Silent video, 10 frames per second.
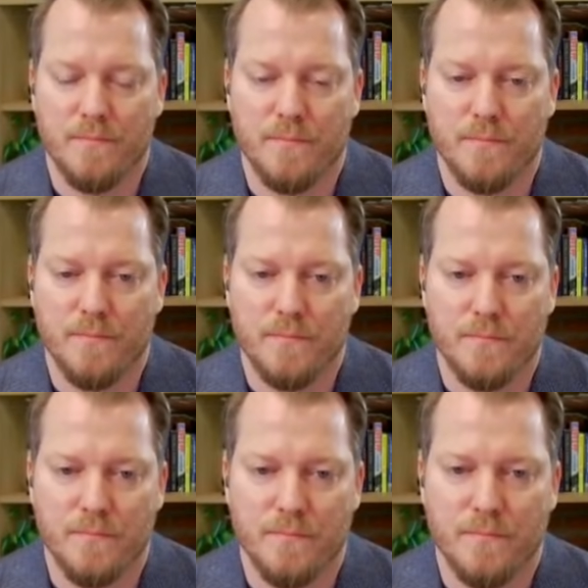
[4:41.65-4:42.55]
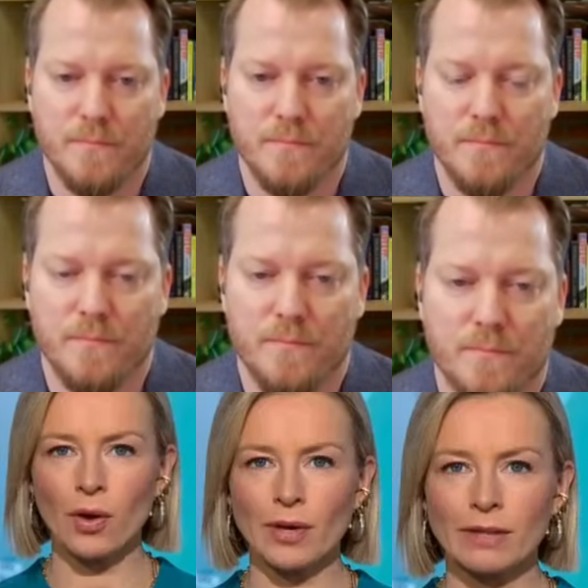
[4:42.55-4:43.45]
We have one minute to
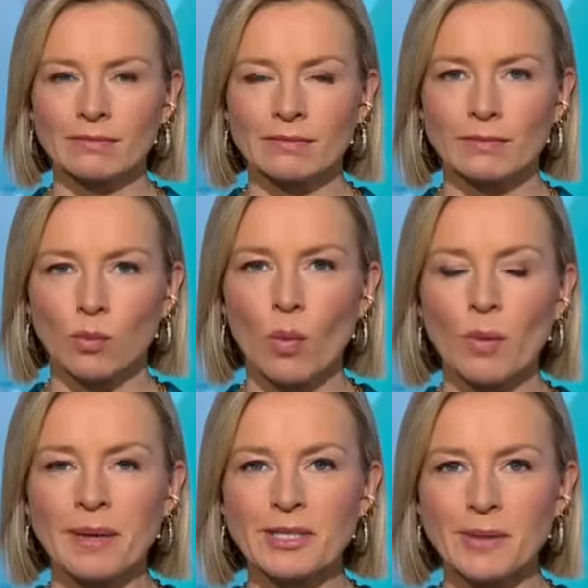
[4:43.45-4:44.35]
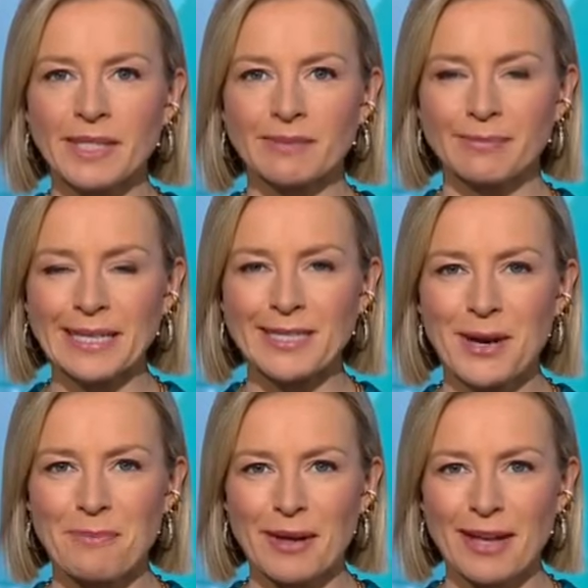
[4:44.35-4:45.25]
go, Lauren. What will be doing being
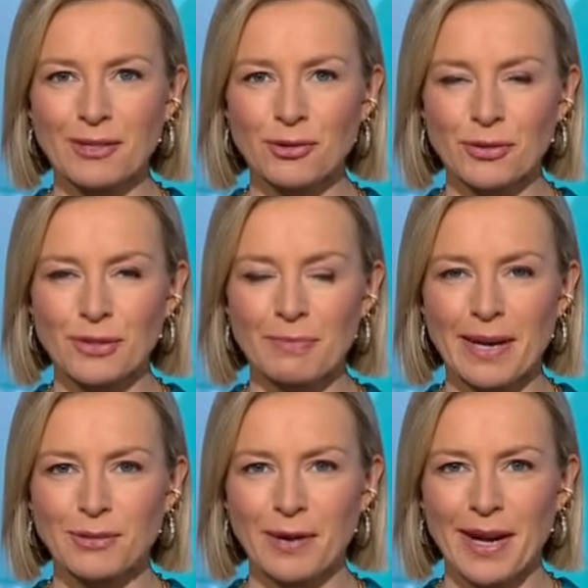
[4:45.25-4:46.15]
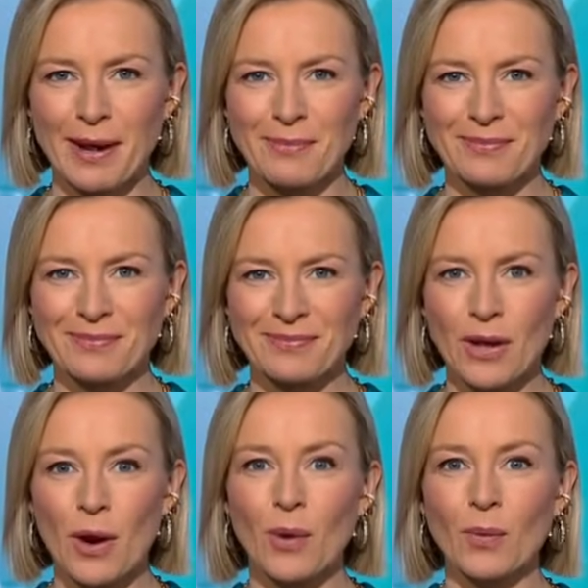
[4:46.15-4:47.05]
done by the astronauts in place right now?
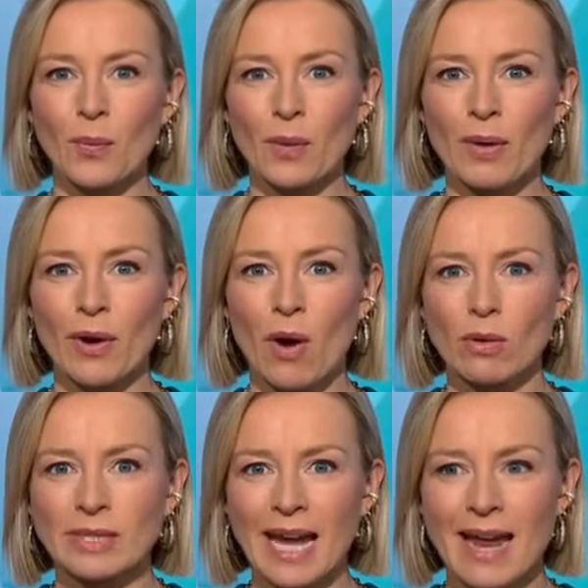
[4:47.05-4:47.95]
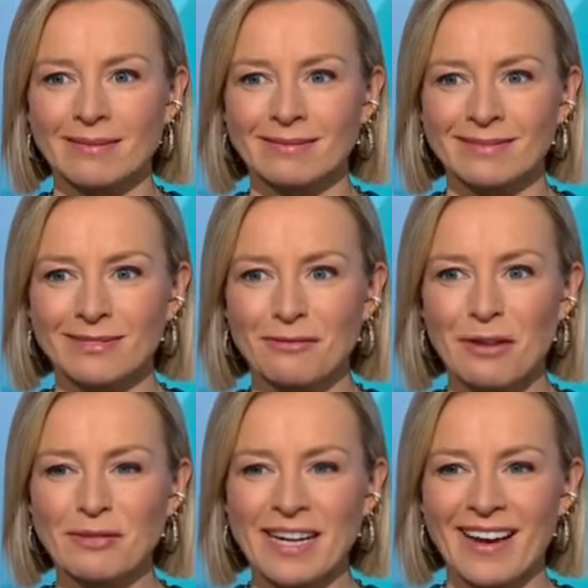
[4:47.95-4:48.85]
Oh, we're on hold again. Mean...
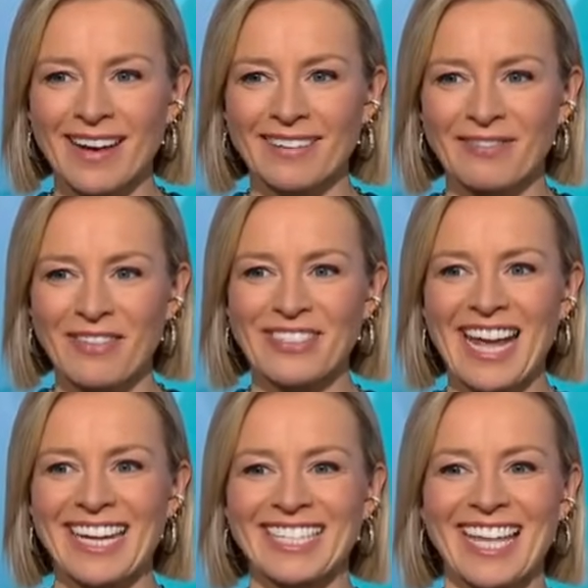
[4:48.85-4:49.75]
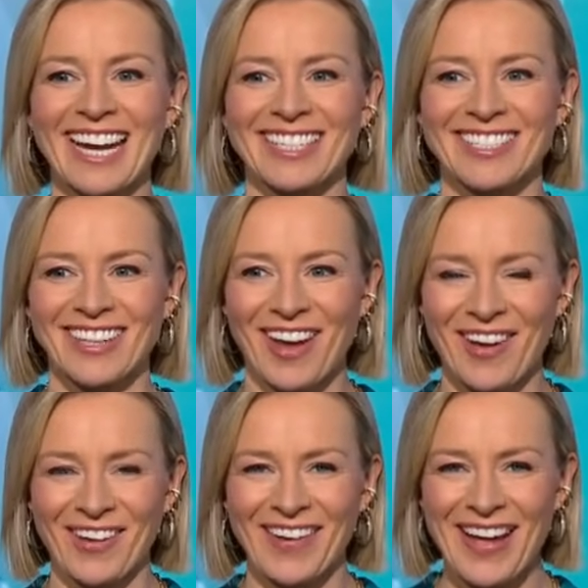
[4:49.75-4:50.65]
59, oh. 58 seconds to
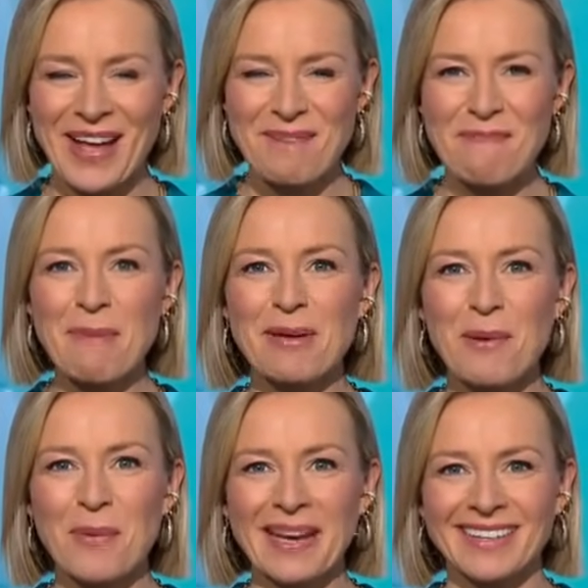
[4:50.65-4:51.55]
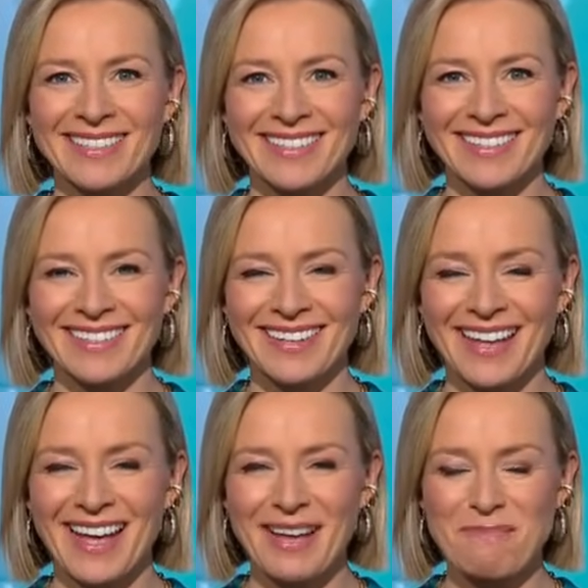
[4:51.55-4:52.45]
go. Maybe a wind
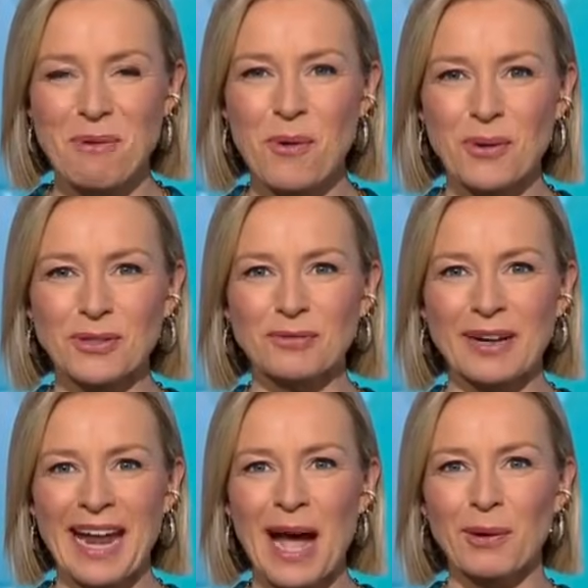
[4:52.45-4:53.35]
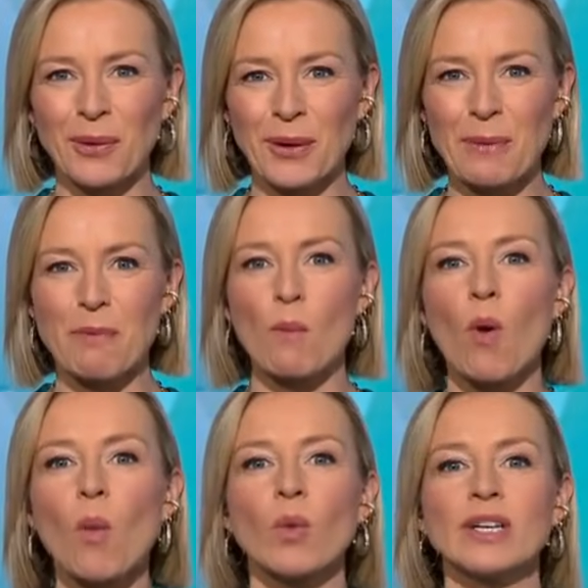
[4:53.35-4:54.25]
uh, pause for now, Lauren. But
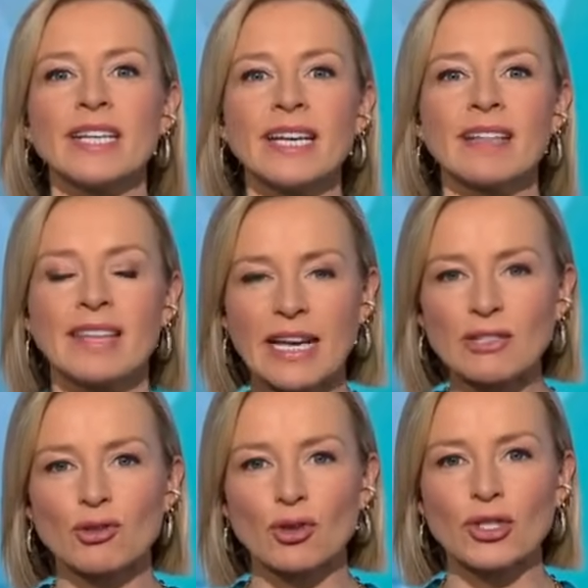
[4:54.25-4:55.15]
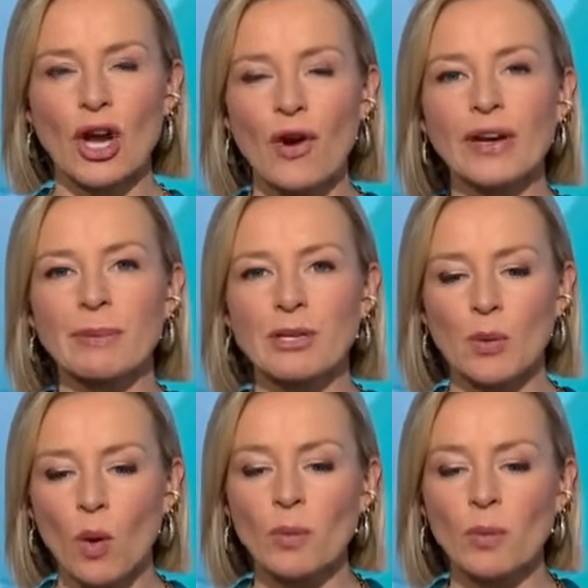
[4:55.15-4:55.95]
what would the astronauts currently be doing?